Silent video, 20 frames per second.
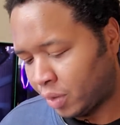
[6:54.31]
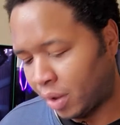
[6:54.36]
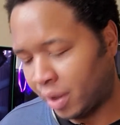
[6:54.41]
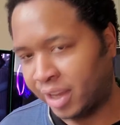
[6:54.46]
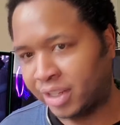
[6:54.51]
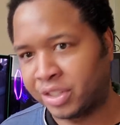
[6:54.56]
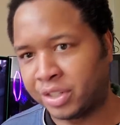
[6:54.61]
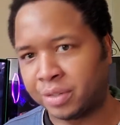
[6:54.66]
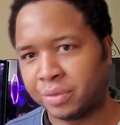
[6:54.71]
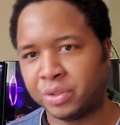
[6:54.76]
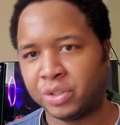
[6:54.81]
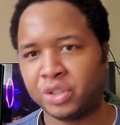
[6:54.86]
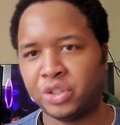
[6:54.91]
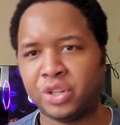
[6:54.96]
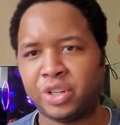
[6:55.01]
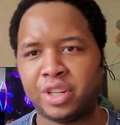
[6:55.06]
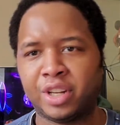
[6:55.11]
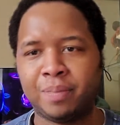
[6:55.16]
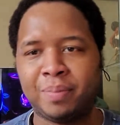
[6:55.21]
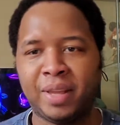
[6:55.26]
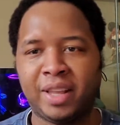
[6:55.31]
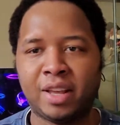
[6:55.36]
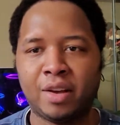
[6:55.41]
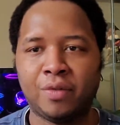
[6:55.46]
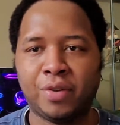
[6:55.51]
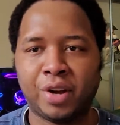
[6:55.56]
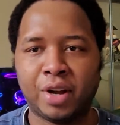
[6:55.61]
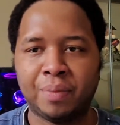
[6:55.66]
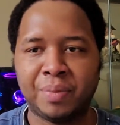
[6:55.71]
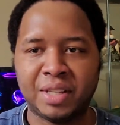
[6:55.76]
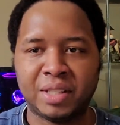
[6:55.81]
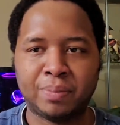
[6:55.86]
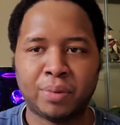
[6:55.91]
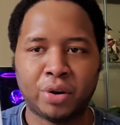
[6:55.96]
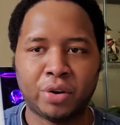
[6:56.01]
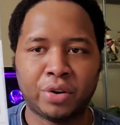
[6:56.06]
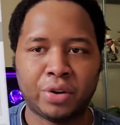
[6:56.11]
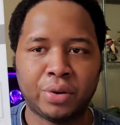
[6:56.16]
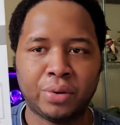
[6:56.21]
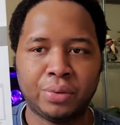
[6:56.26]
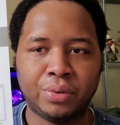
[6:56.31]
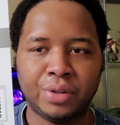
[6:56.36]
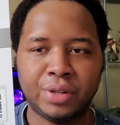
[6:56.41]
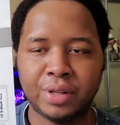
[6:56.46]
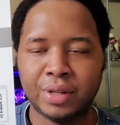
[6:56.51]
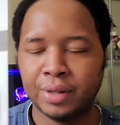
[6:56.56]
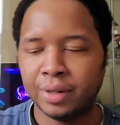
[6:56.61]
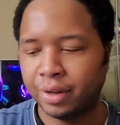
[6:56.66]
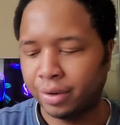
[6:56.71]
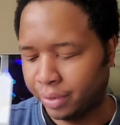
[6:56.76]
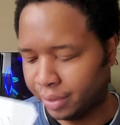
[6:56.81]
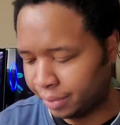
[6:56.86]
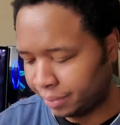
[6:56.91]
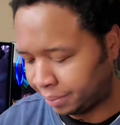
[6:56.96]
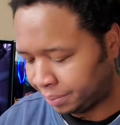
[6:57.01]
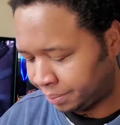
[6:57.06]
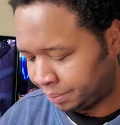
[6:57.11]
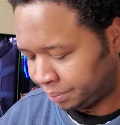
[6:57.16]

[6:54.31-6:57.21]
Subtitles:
I guess you shouldn't be covering up these barcodes. All right.